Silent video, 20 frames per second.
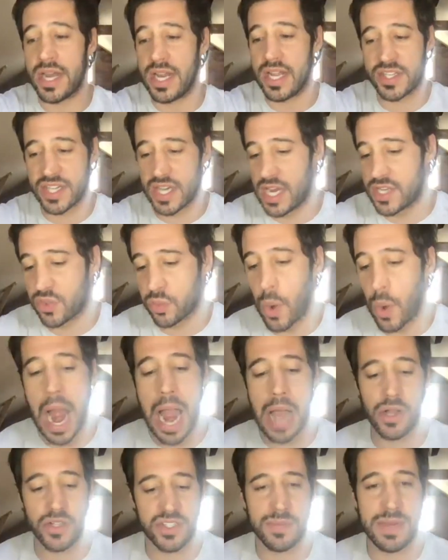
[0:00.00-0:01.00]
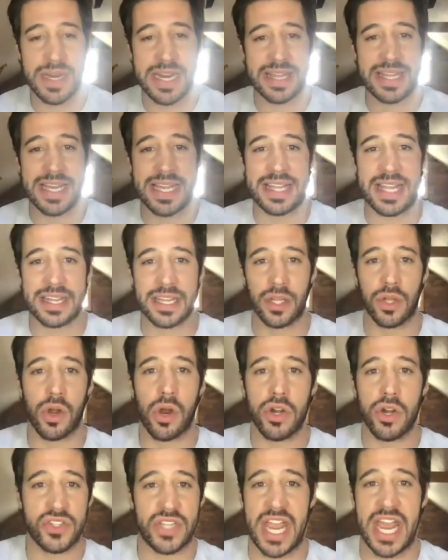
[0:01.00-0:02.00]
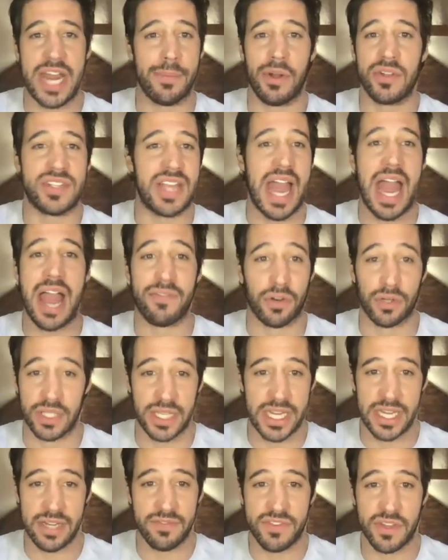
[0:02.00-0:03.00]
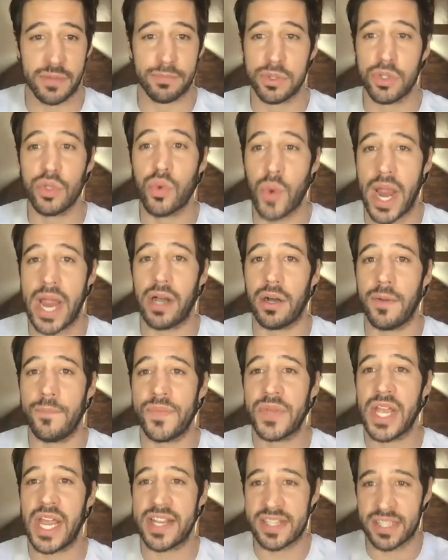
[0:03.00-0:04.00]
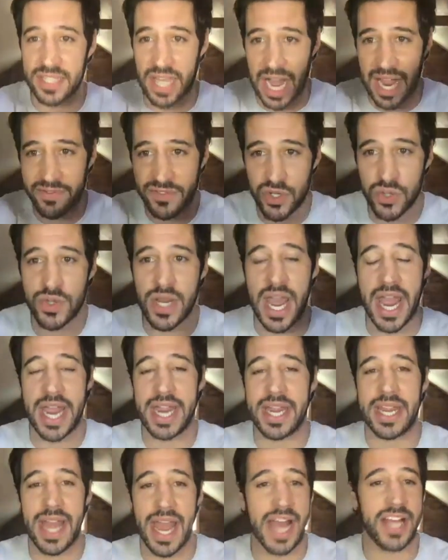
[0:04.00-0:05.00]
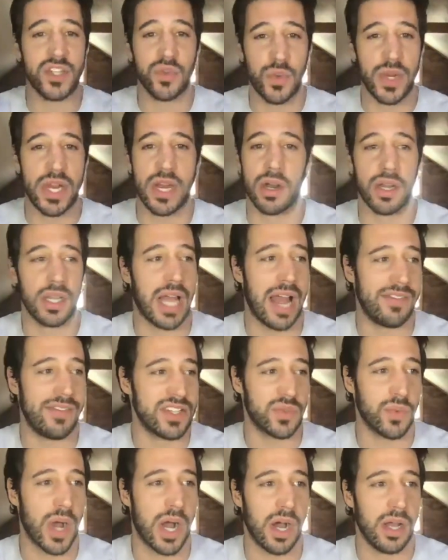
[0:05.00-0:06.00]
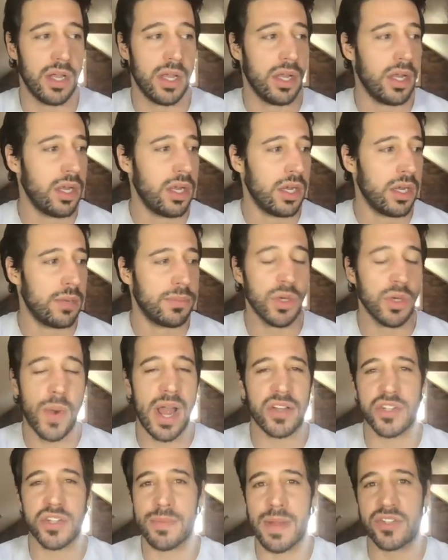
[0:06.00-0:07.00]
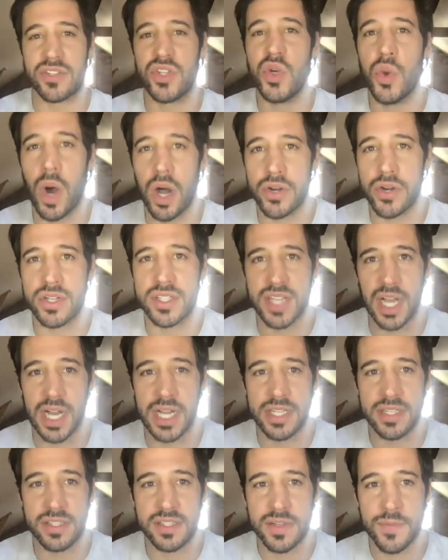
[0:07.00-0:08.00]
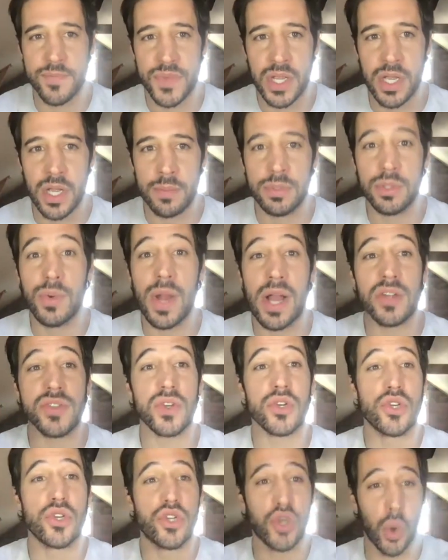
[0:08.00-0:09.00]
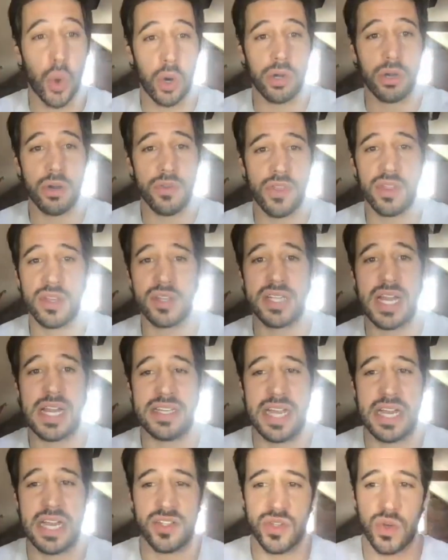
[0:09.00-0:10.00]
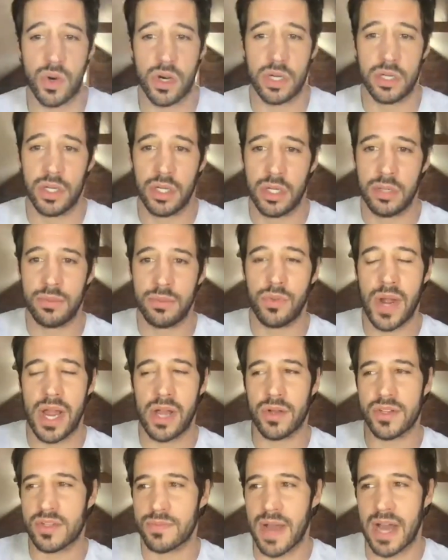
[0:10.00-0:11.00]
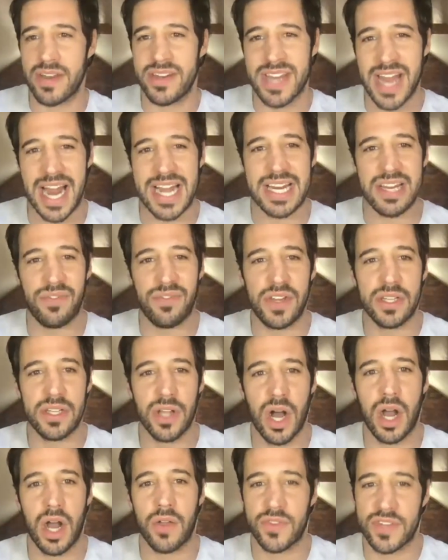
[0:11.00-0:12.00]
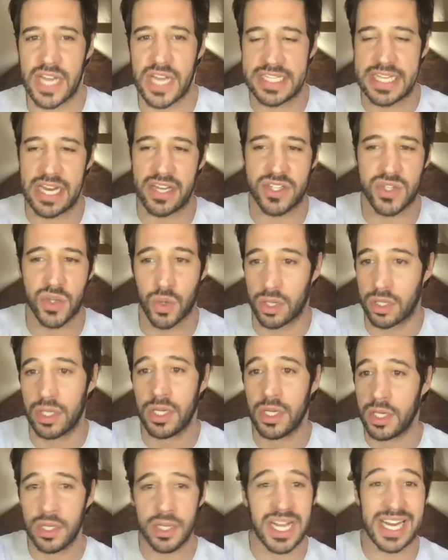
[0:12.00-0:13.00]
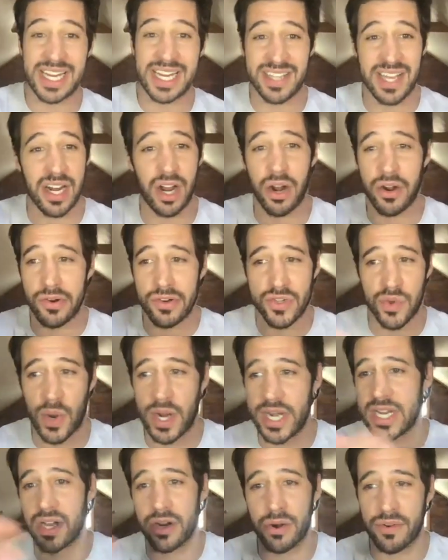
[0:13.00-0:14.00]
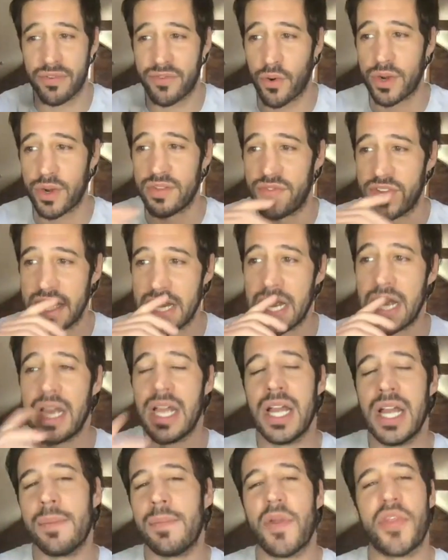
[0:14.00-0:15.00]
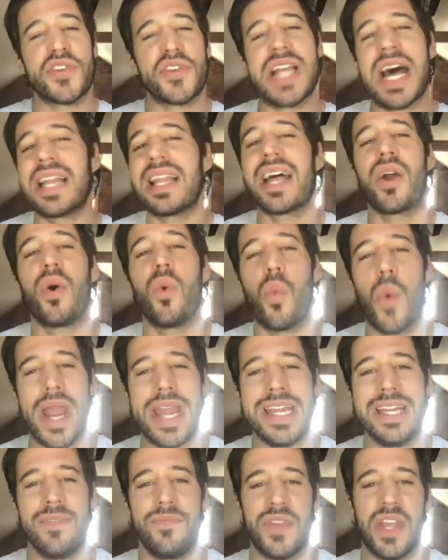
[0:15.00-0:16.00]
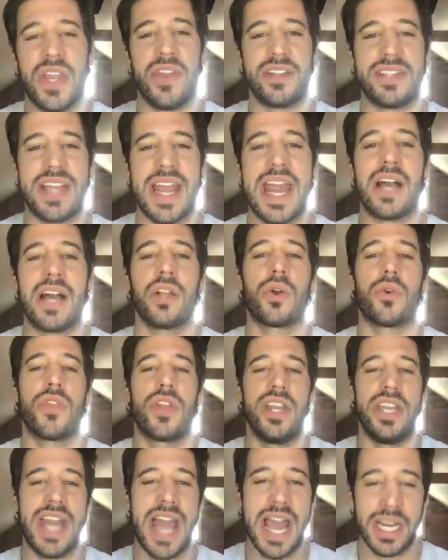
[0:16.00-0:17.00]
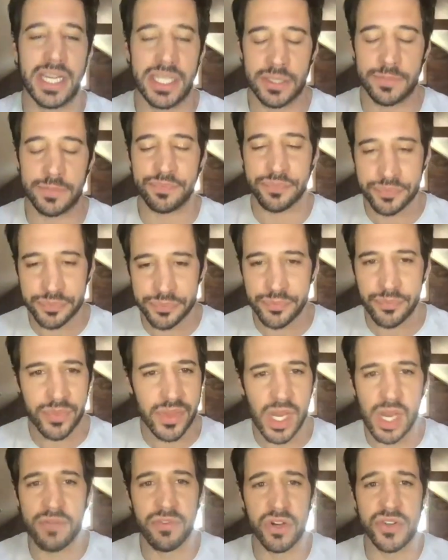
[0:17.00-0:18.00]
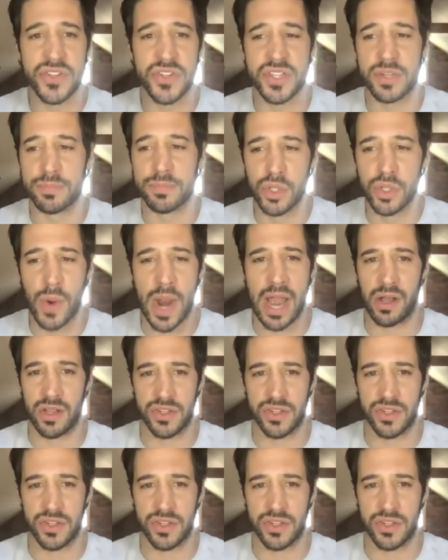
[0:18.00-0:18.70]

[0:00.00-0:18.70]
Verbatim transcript: It's it's wild to me to think that the largest animal that's ever lived, the blue whale, is alive today as we are alive as well. Blue whales are about 200 tons. Blue whales are shorter than the titanosaur. Blue whale is about 90 feet long. The titanosaur, like I said, 120, 140 feet. But there's not a lot of weight in the tail or the neck versus a blue whale.